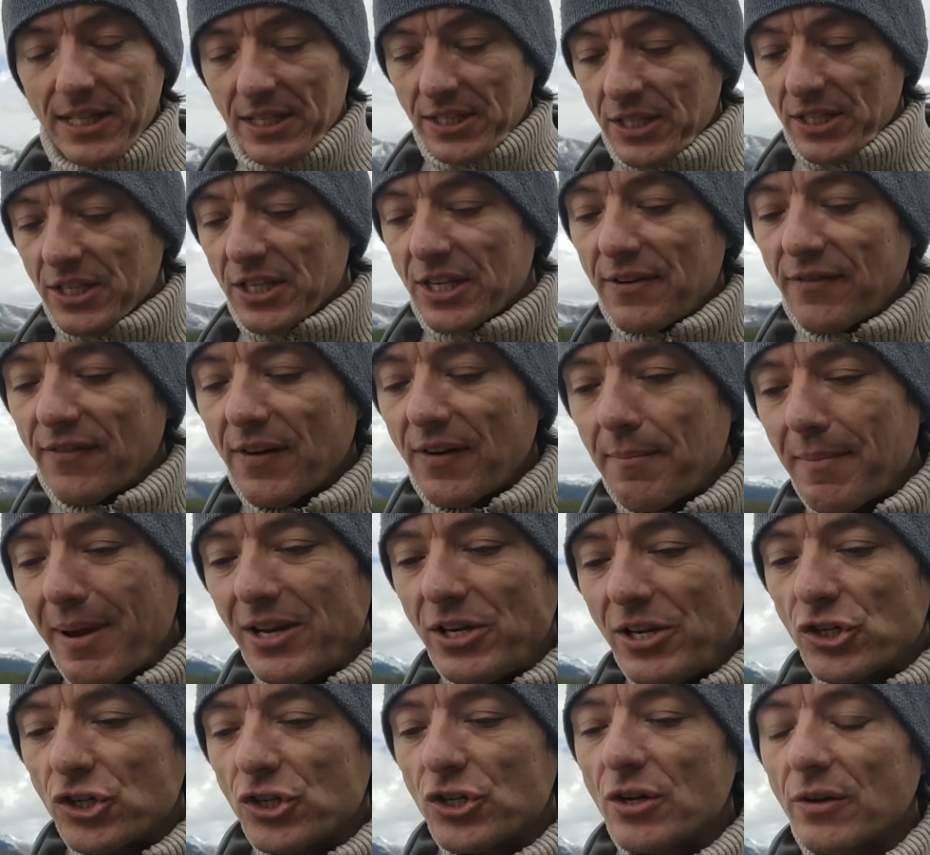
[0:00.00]
This is
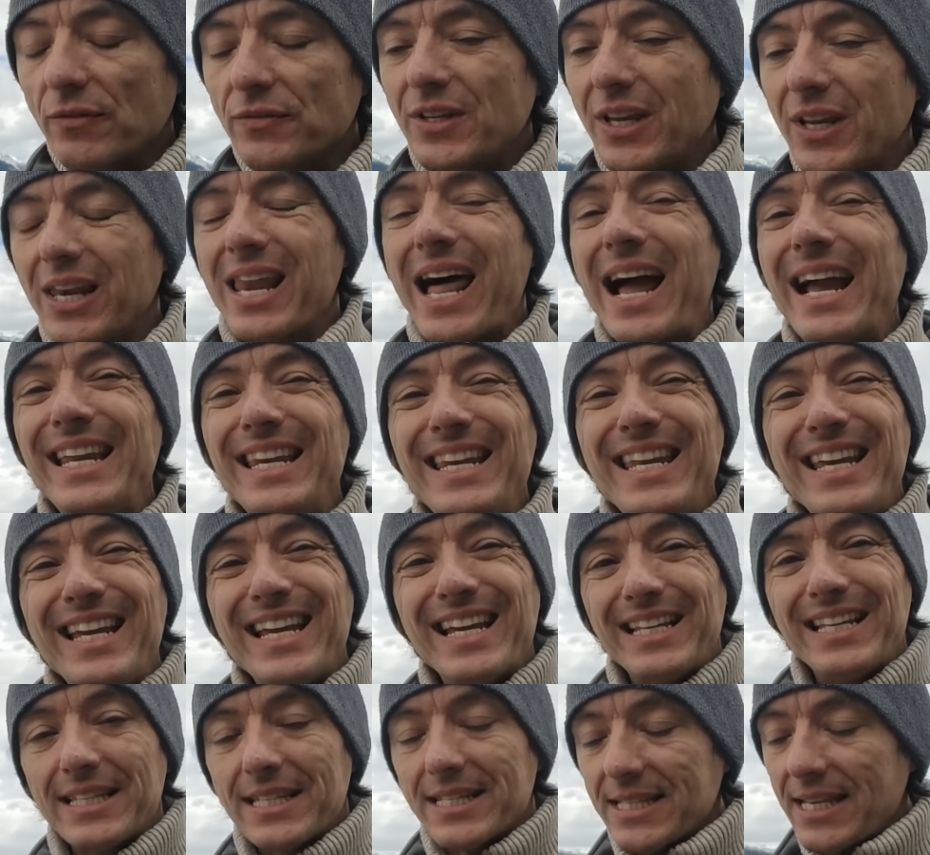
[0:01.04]
inflammation of the lining
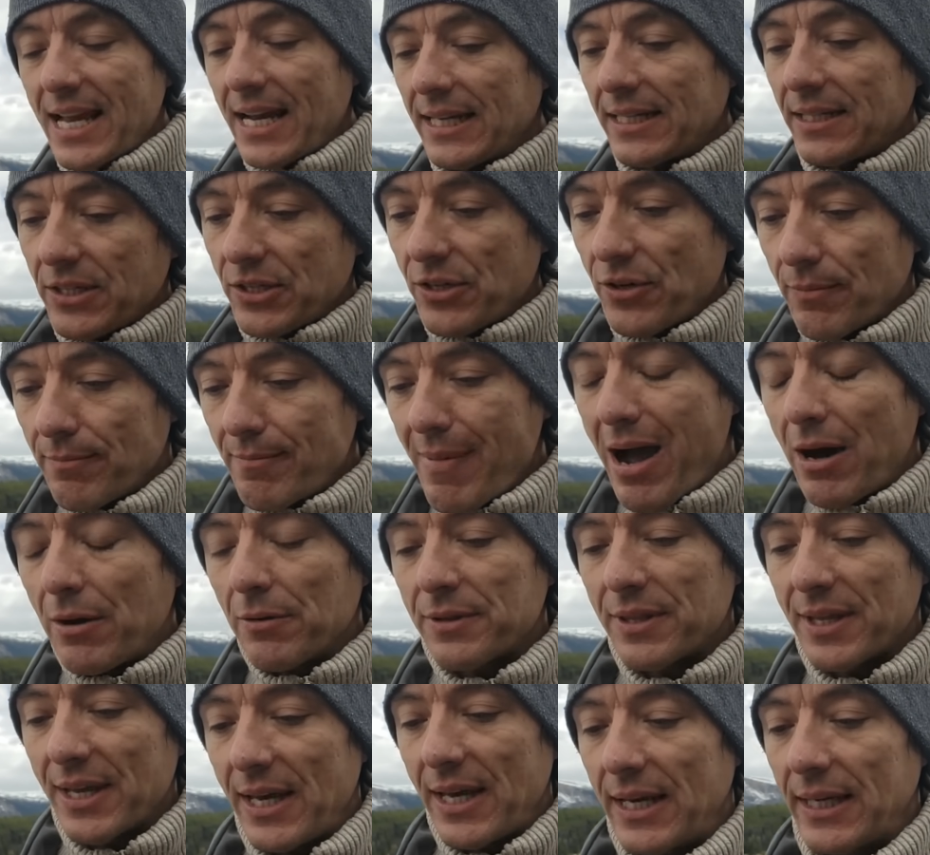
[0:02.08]
inside your
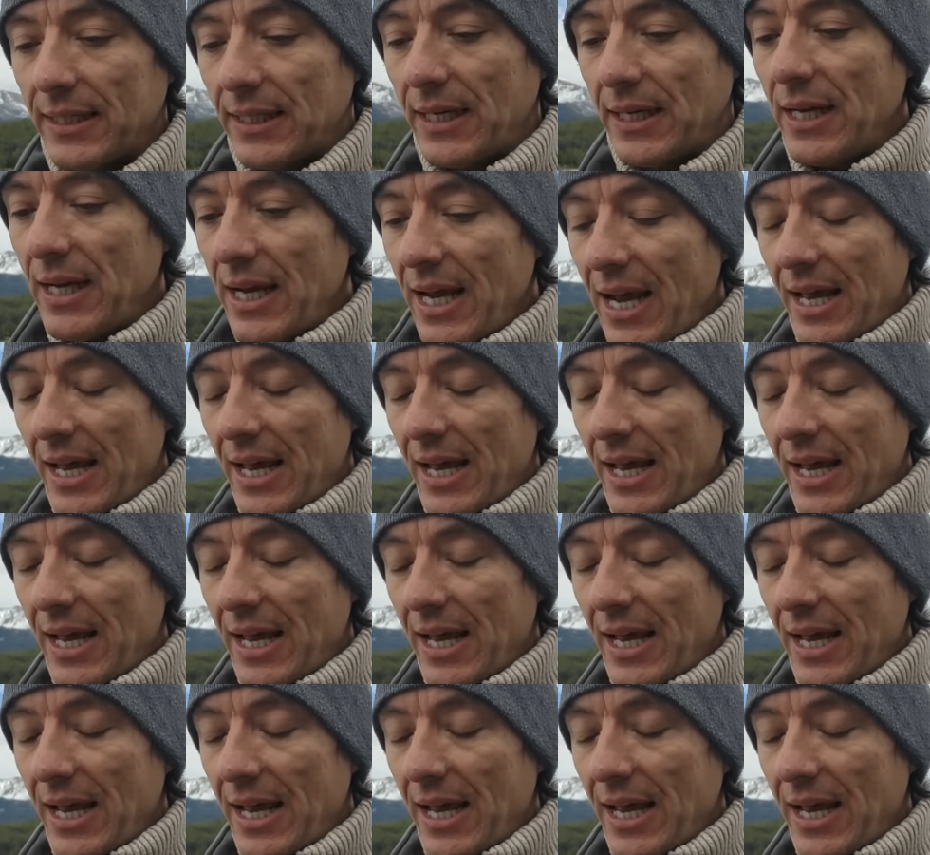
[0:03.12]
mouth and,